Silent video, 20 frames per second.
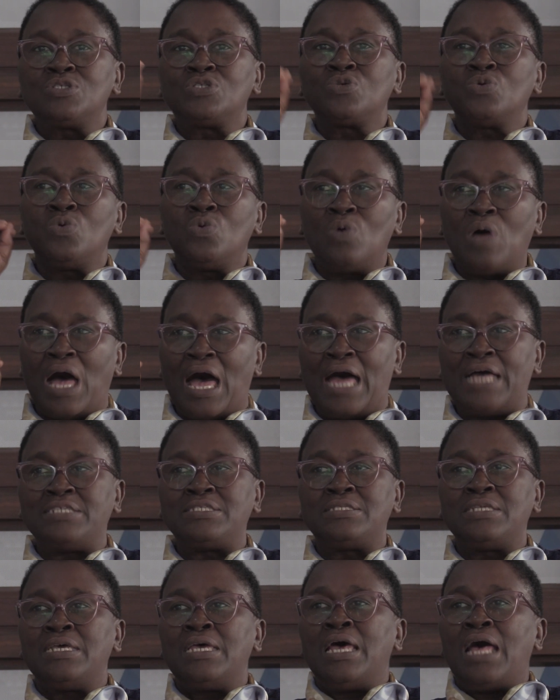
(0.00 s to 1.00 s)
who
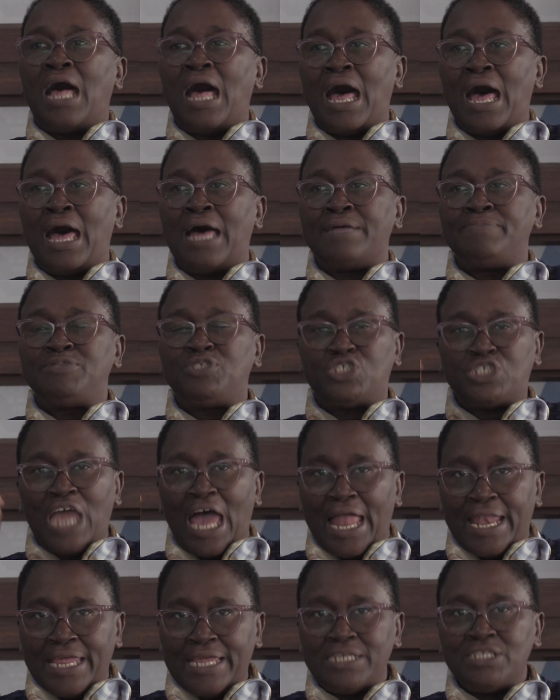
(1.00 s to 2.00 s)
are
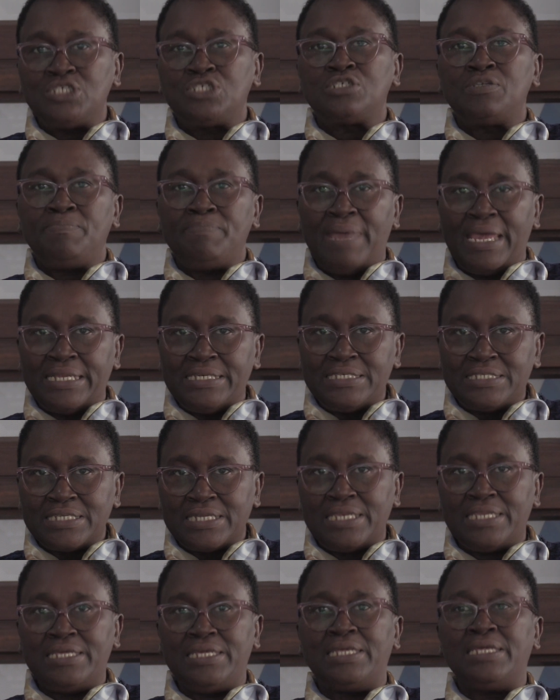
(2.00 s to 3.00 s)
challenged
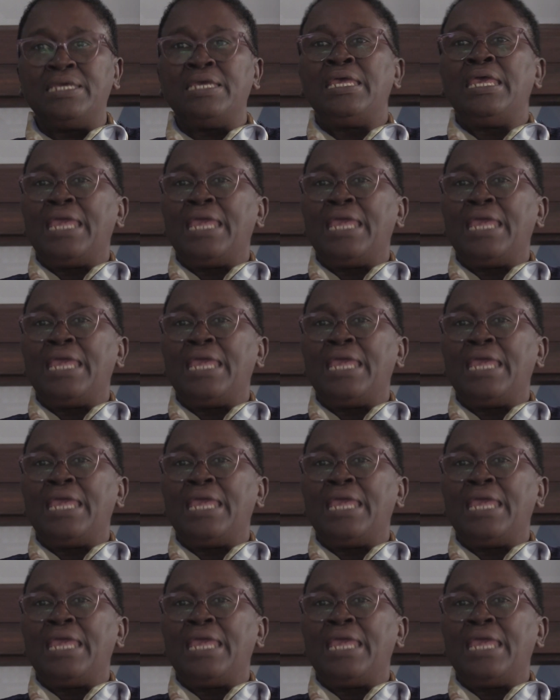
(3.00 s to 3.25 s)
mentally